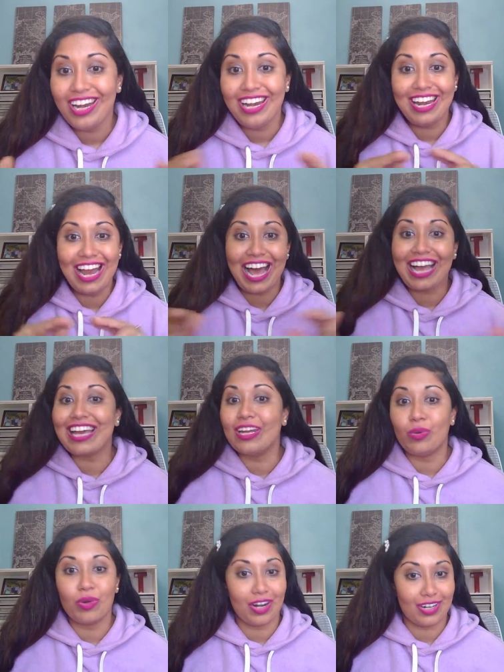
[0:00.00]
Not going
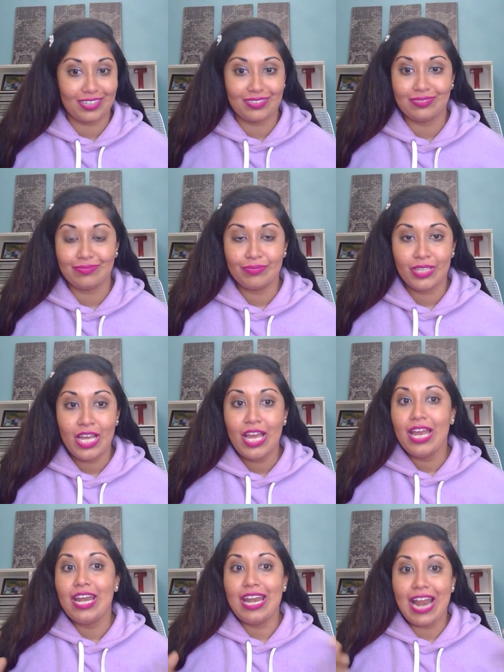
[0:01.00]
to work.
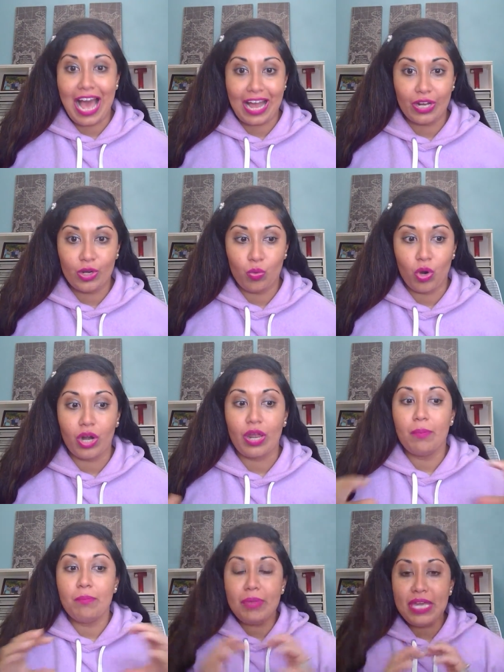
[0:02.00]
Not going to
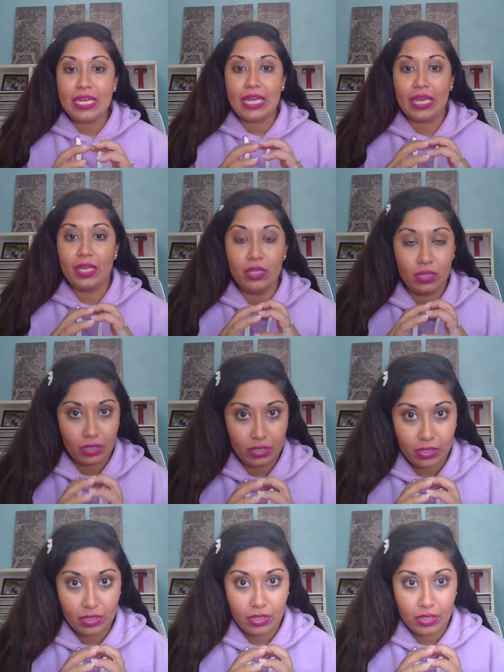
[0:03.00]
work. Meaning,
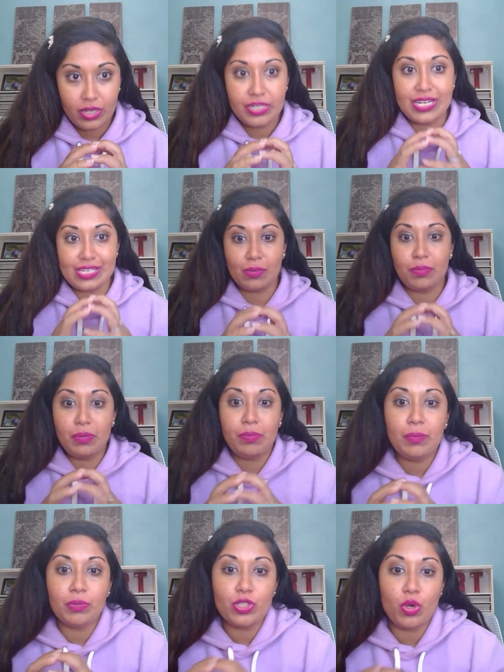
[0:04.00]
doesn't mean
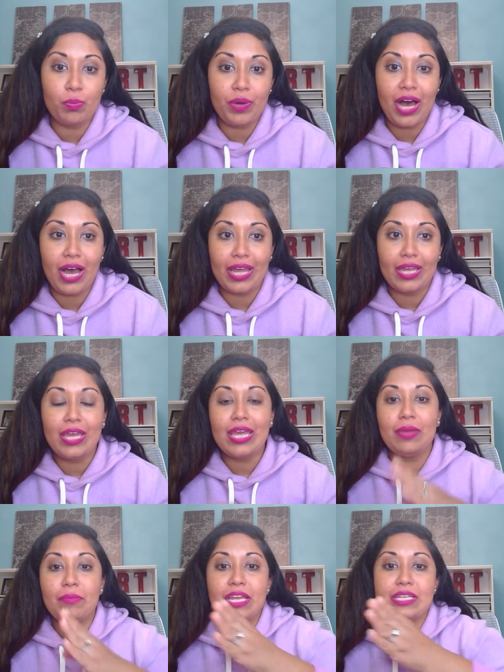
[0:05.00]
people don't buy.
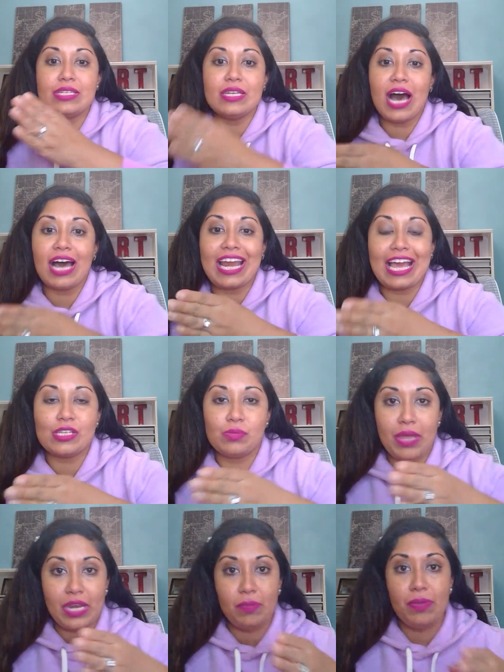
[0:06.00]
It means not as
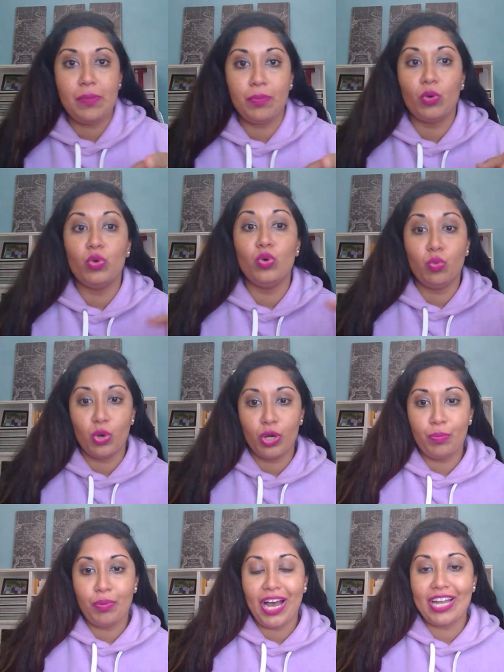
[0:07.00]
many people who
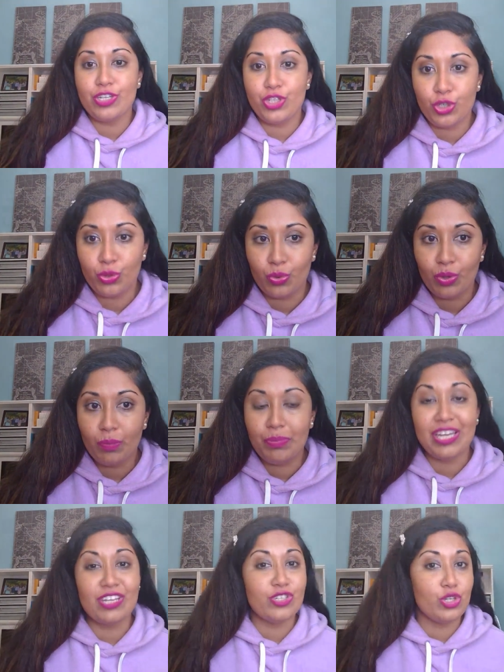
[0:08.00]
would buy do
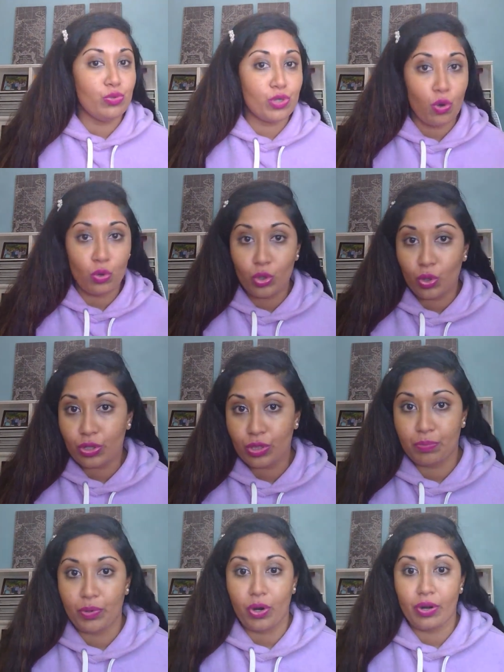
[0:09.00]
because you don't look the
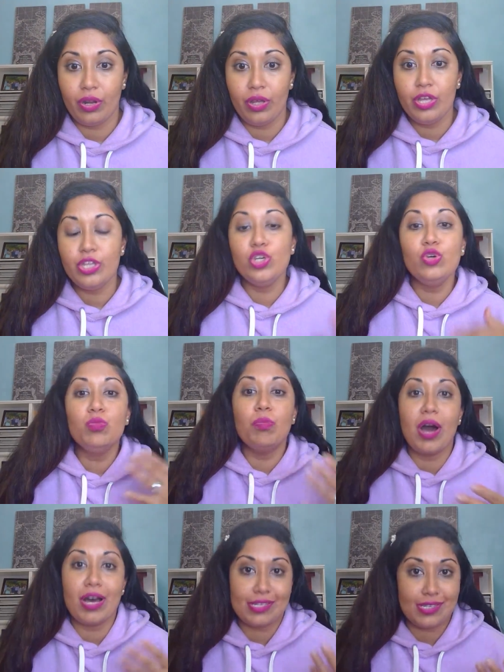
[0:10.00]
part. You
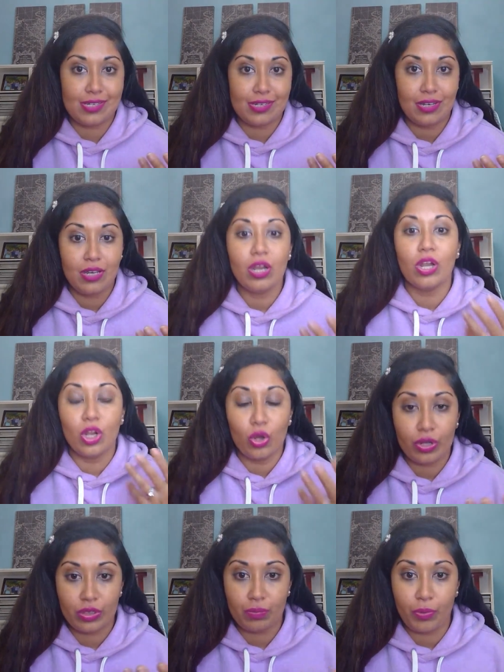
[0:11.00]
must
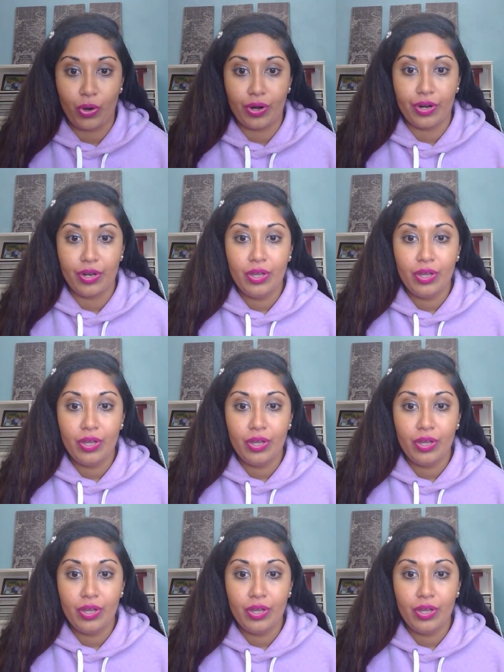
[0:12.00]
look the part.